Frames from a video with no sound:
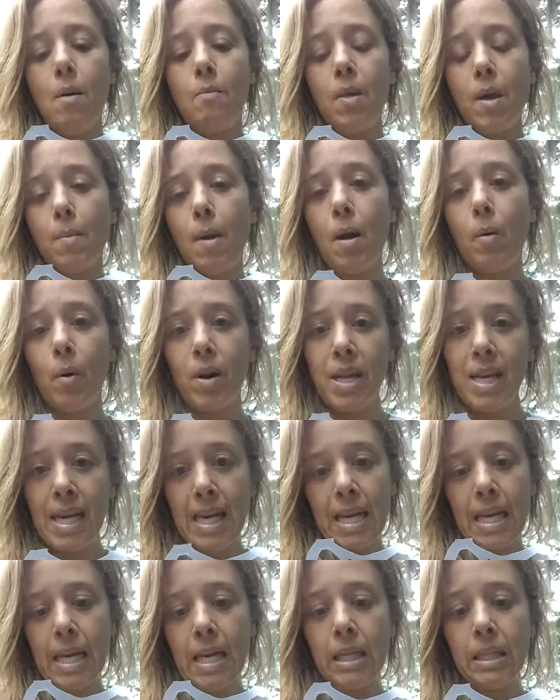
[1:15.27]
they might want to
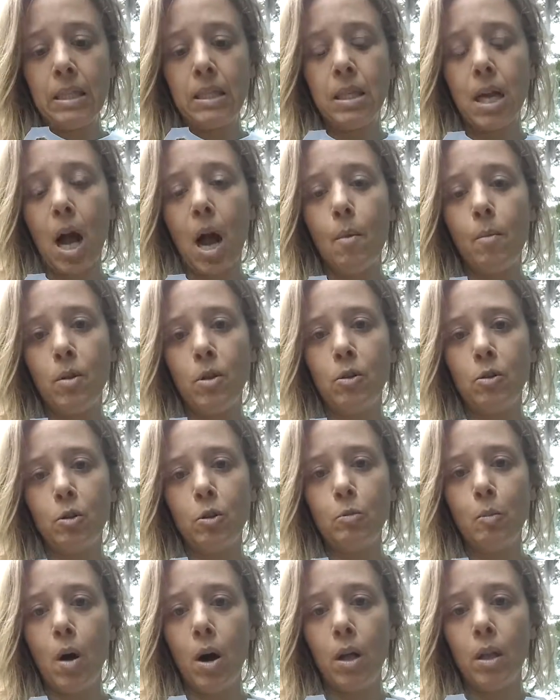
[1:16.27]
eat it when they're
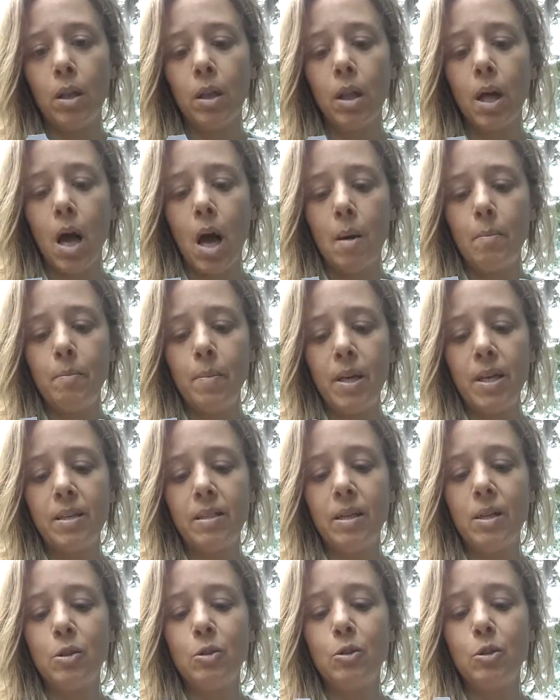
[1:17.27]
small
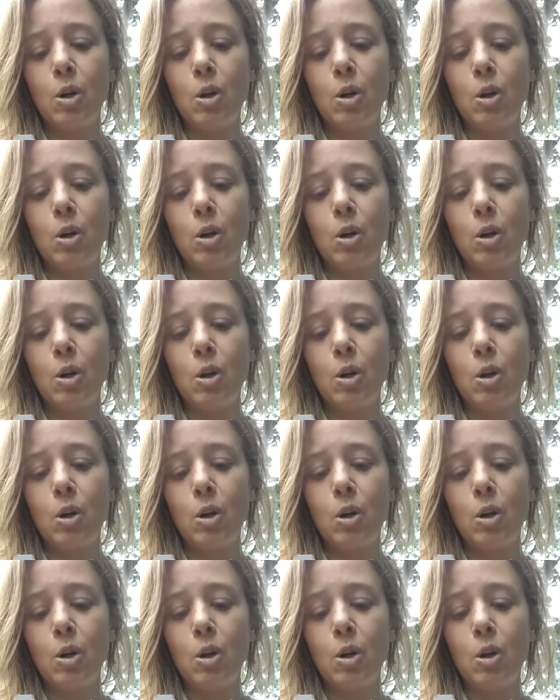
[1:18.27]
pieces.